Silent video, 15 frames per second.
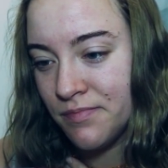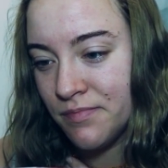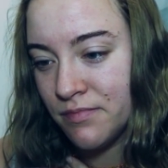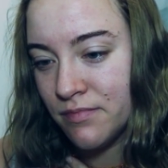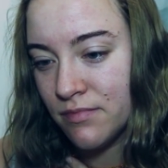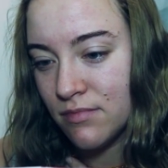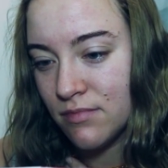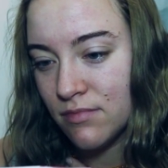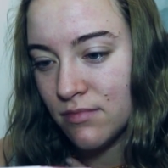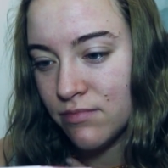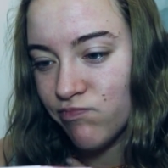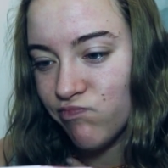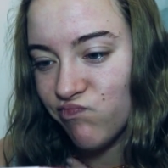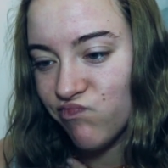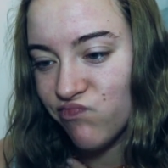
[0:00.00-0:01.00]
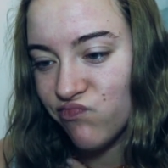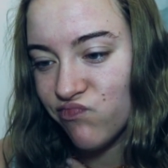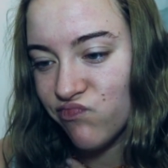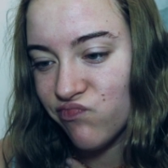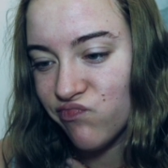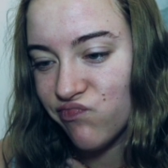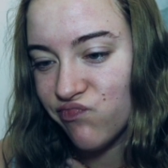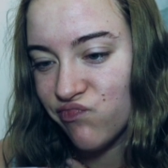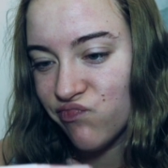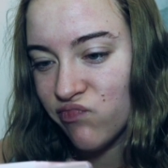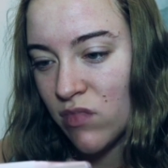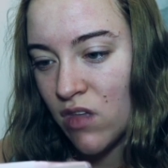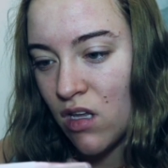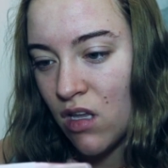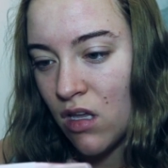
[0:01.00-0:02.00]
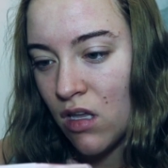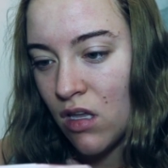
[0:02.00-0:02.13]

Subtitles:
No one is speaking in this clip.